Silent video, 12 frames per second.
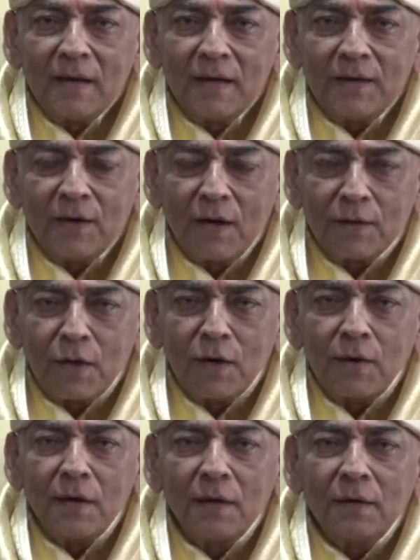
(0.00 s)
The
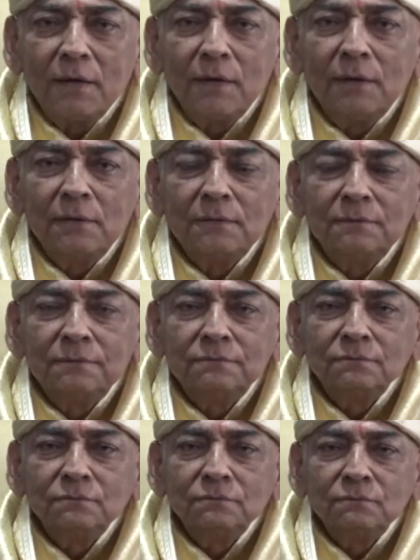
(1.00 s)
other
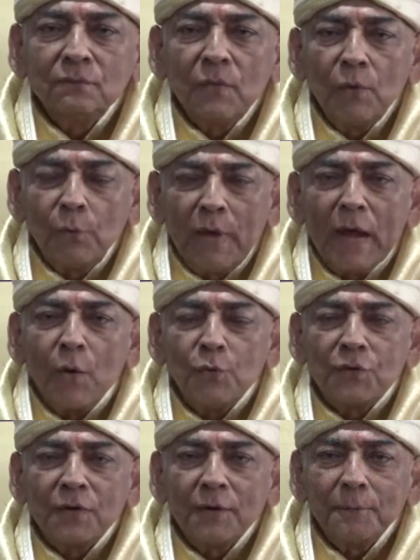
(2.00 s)
way
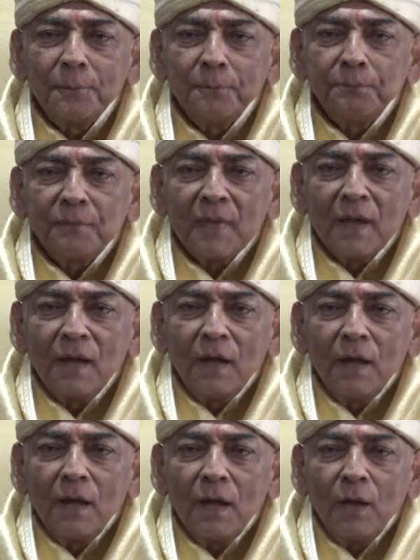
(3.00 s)
out,
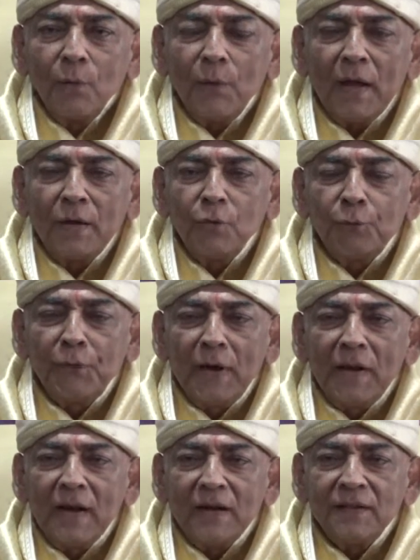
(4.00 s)
where you
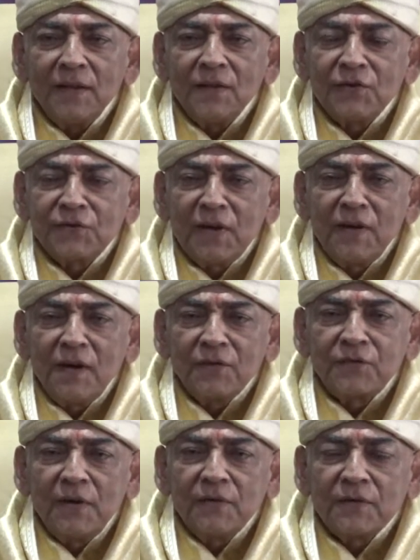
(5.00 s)
feel that the existing
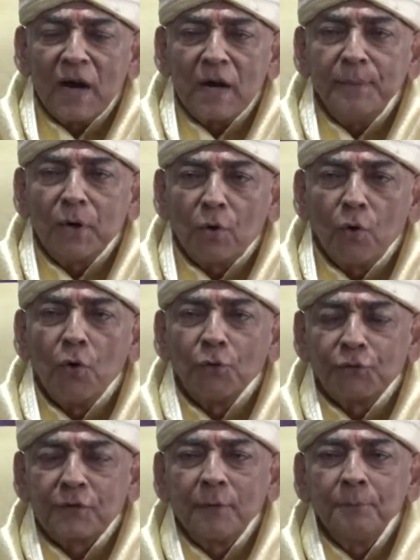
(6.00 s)
industries can't be
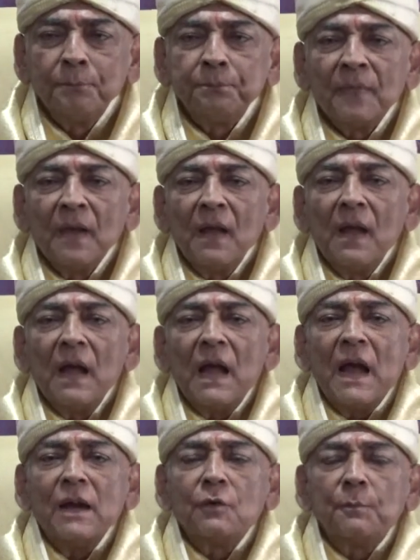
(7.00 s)
closed,
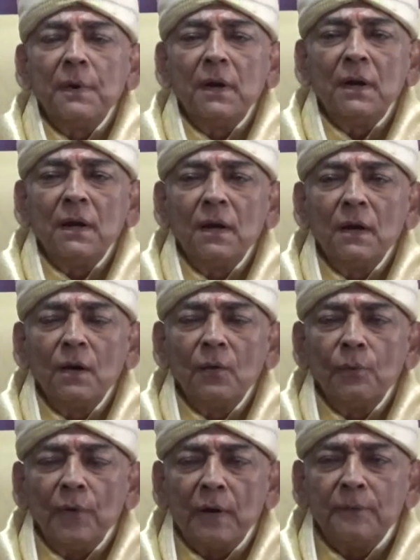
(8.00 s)
and it will be
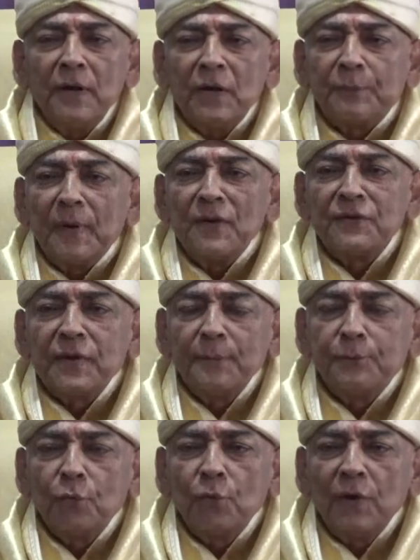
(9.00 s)
very
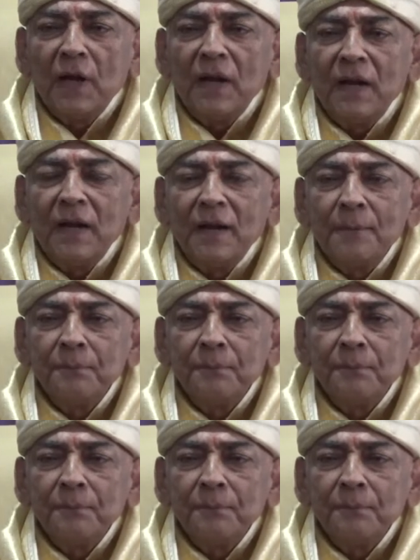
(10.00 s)
expensive to really